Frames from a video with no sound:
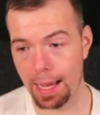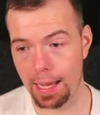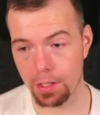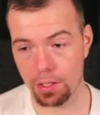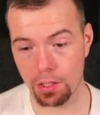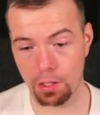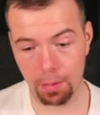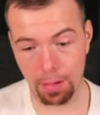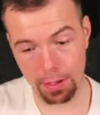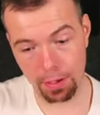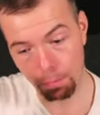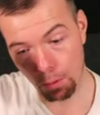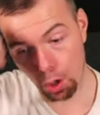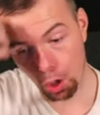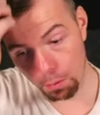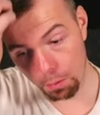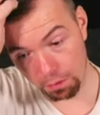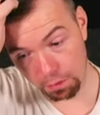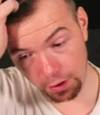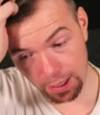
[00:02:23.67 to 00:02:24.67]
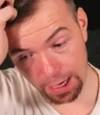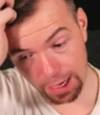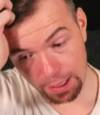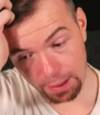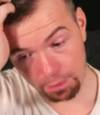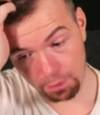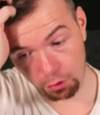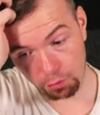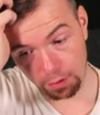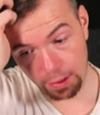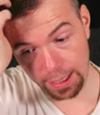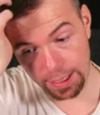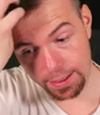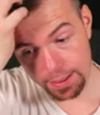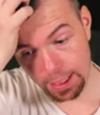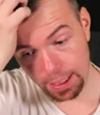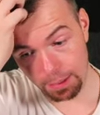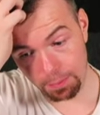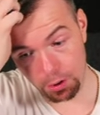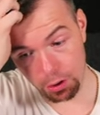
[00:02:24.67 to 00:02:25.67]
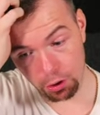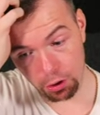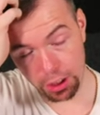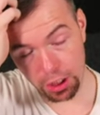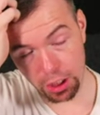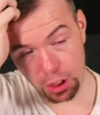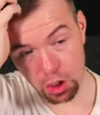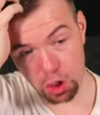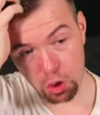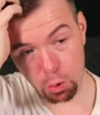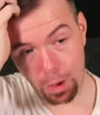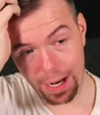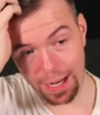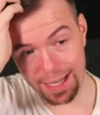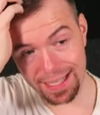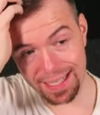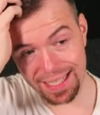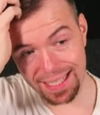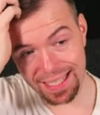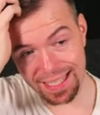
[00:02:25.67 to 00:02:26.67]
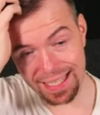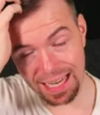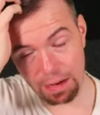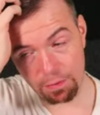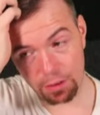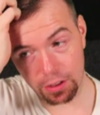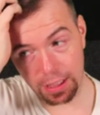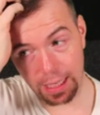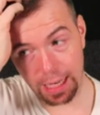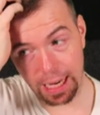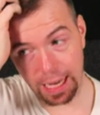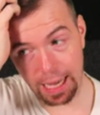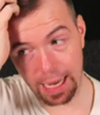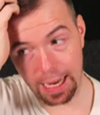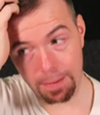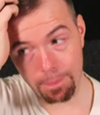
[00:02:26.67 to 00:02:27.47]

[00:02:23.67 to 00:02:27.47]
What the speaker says: So at the moment for an 84 rated team, you're looking at 27k.